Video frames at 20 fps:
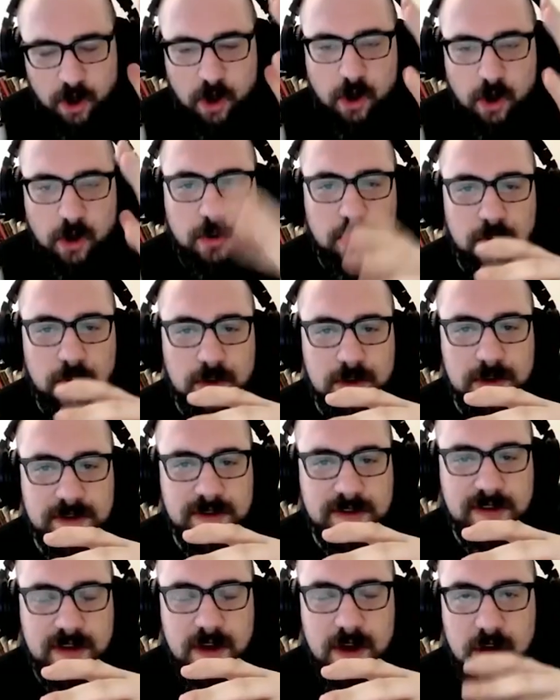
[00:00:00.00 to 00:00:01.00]

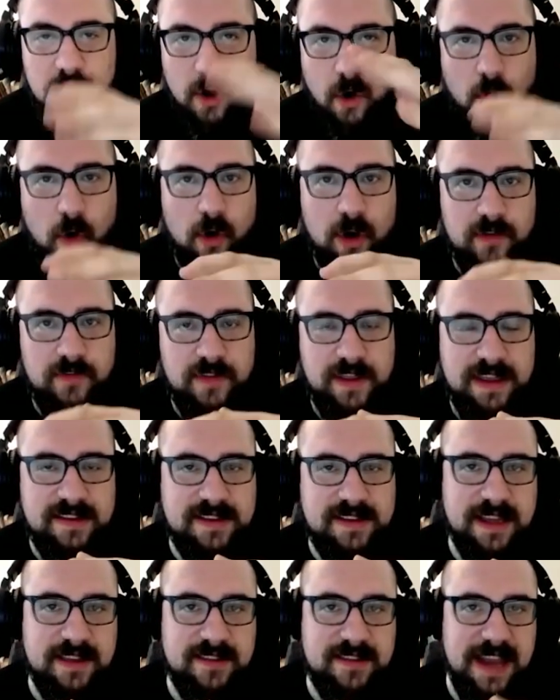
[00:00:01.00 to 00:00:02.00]
hold all of these
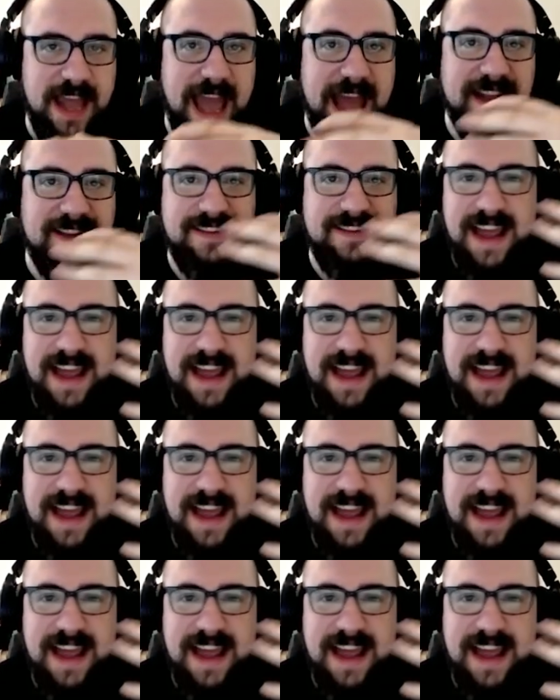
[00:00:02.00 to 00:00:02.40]
things in your head,